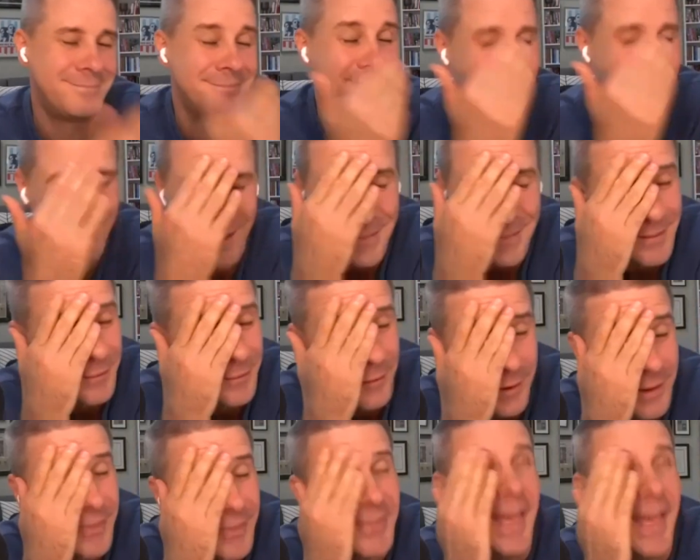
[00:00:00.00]
That's a
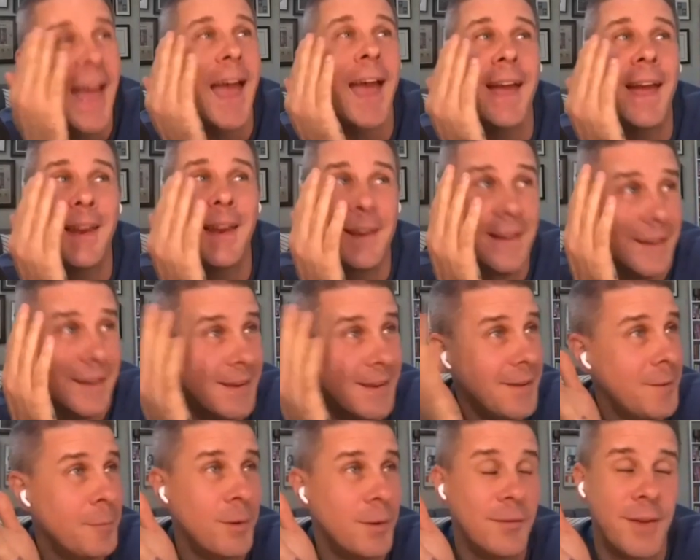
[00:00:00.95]
fucking that
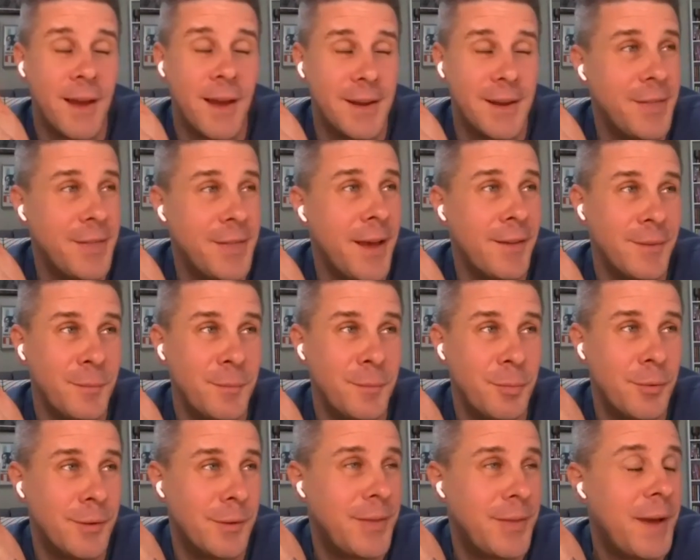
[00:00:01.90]
would have gotten. I saw that
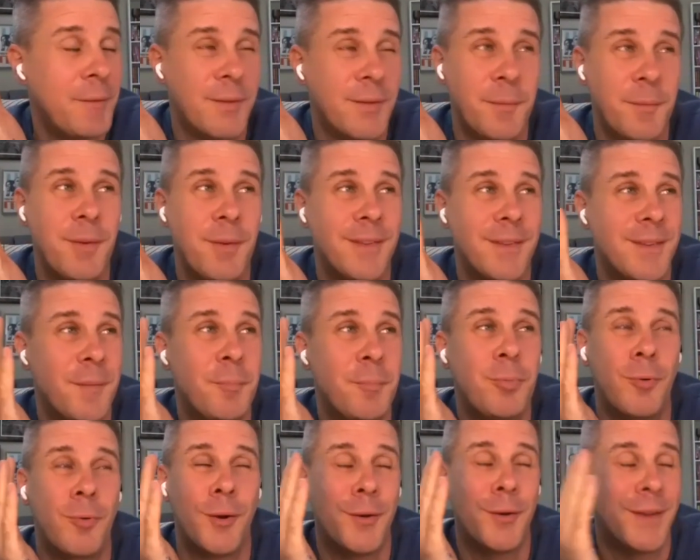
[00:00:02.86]
somewhere. I think someone on
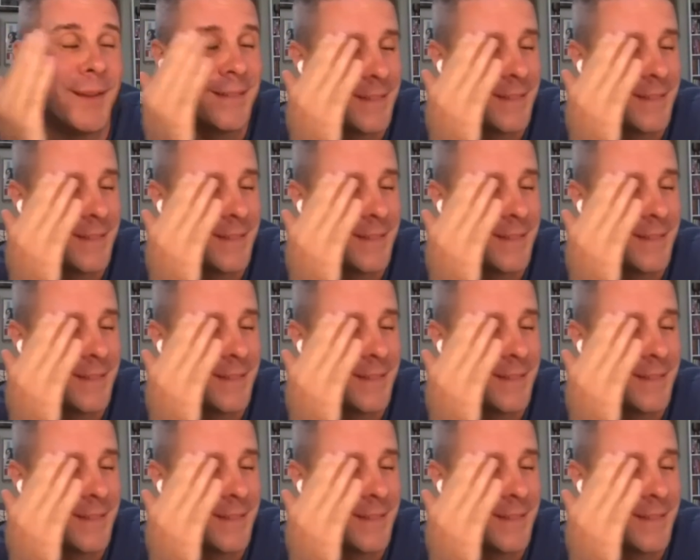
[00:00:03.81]
our team